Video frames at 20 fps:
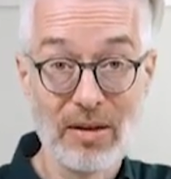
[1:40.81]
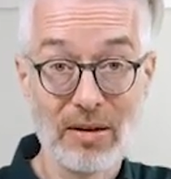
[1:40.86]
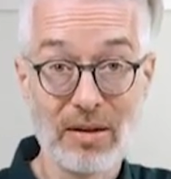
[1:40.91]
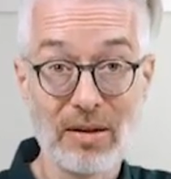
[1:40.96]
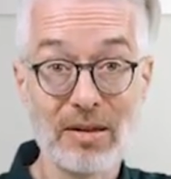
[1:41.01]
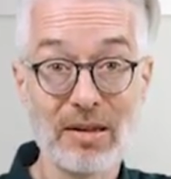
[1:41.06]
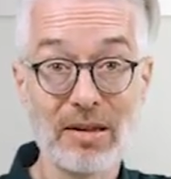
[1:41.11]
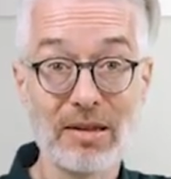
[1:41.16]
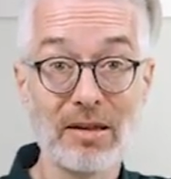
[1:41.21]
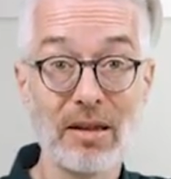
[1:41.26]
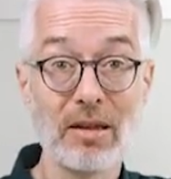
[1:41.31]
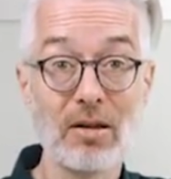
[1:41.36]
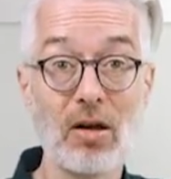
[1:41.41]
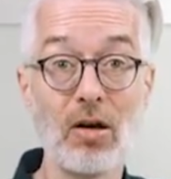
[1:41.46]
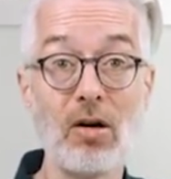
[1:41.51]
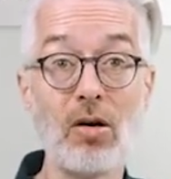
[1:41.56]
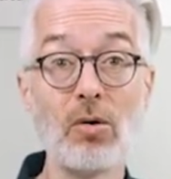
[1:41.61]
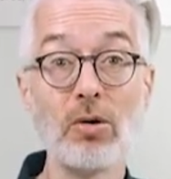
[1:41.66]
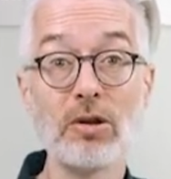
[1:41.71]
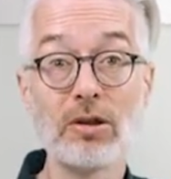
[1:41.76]
This is the
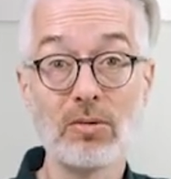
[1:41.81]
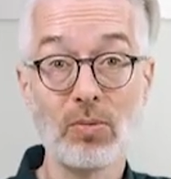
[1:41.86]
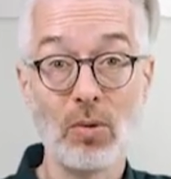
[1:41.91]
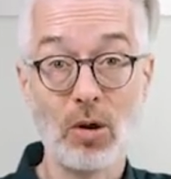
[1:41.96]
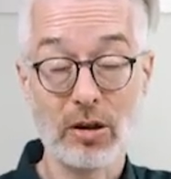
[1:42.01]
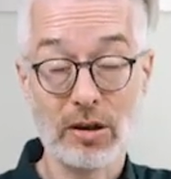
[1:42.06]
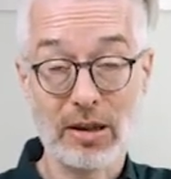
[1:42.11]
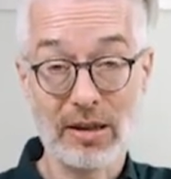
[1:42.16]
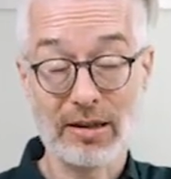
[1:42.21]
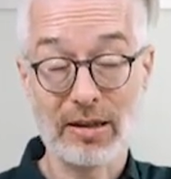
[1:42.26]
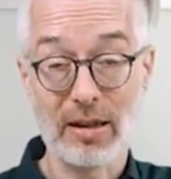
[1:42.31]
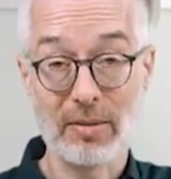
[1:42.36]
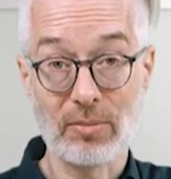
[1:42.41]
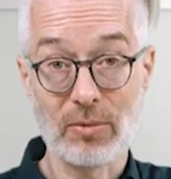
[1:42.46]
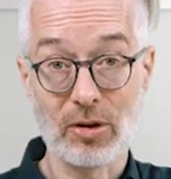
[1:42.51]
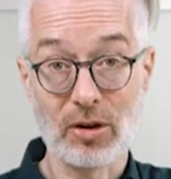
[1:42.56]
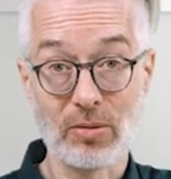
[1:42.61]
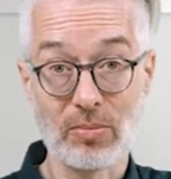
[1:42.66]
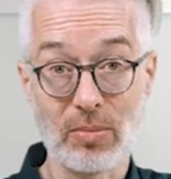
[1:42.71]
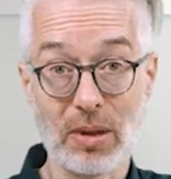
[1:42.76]
closed world
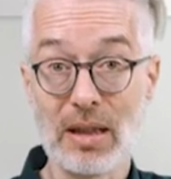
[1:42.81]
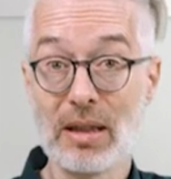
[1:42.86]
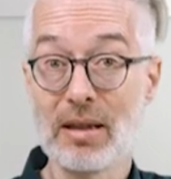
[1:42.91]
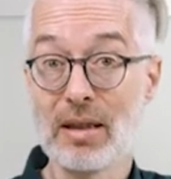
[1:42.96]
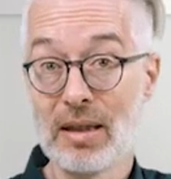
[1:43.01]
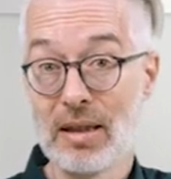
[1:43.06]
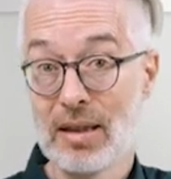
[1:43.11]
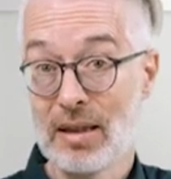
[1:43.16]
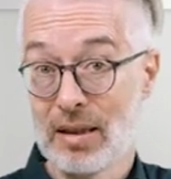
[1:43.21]
assumption, meaning